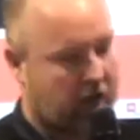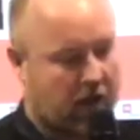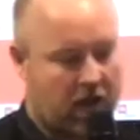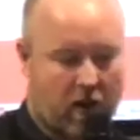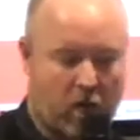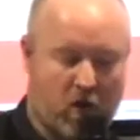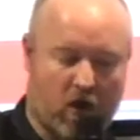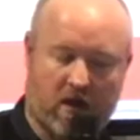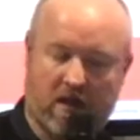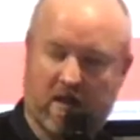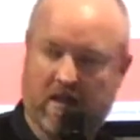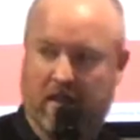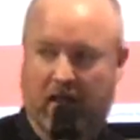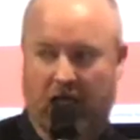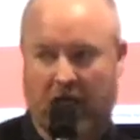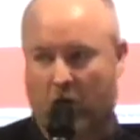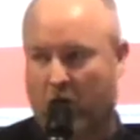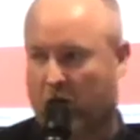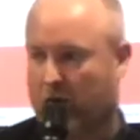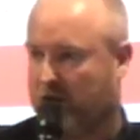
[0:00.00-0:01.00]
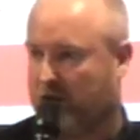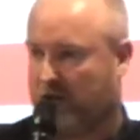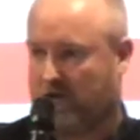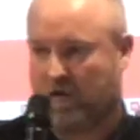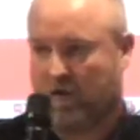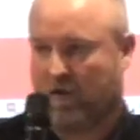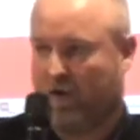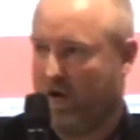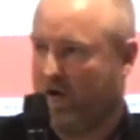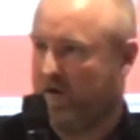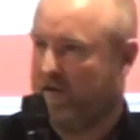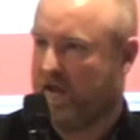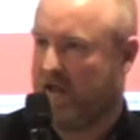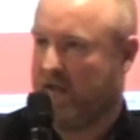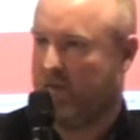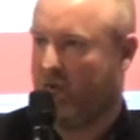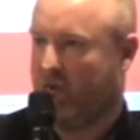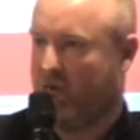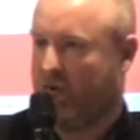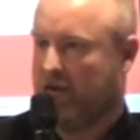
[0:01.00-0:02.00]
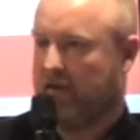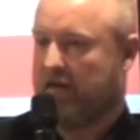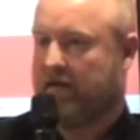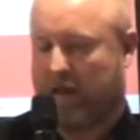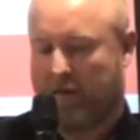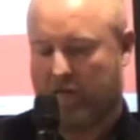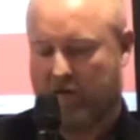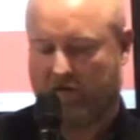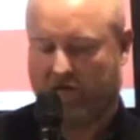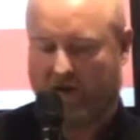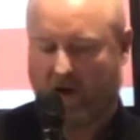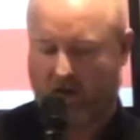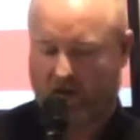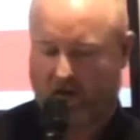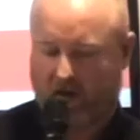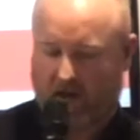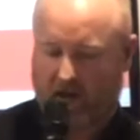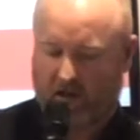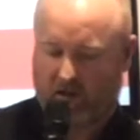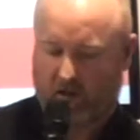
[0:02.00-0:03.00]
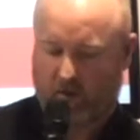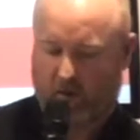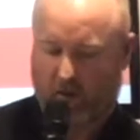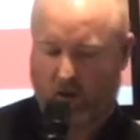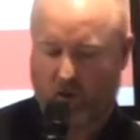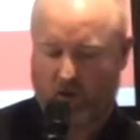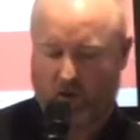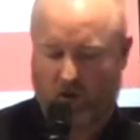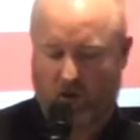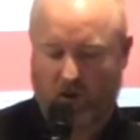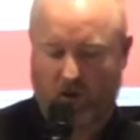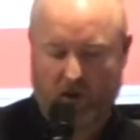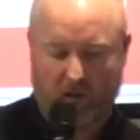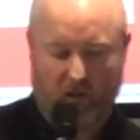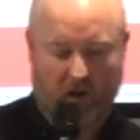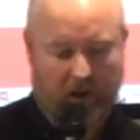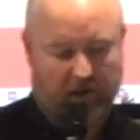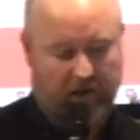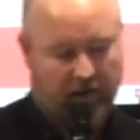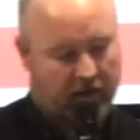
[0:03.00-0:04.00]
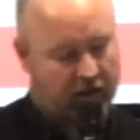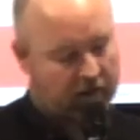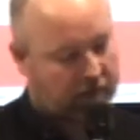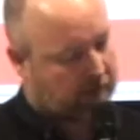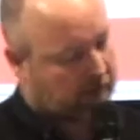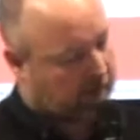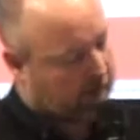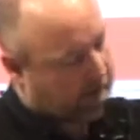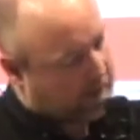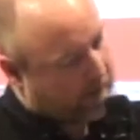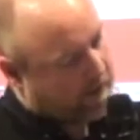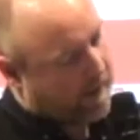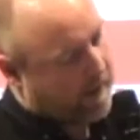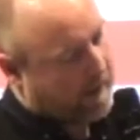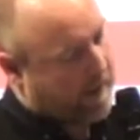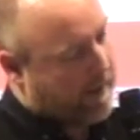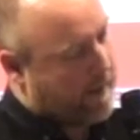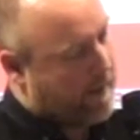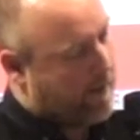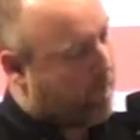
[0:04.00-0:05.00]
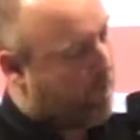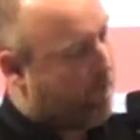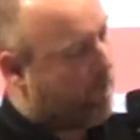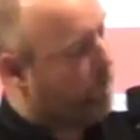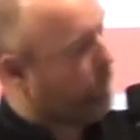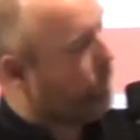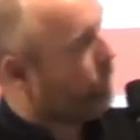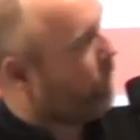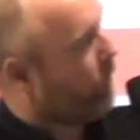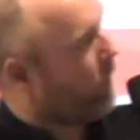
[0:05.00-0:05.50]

community is a great way with digital loyalty at the moment in terms of how to actually build your own community. Um,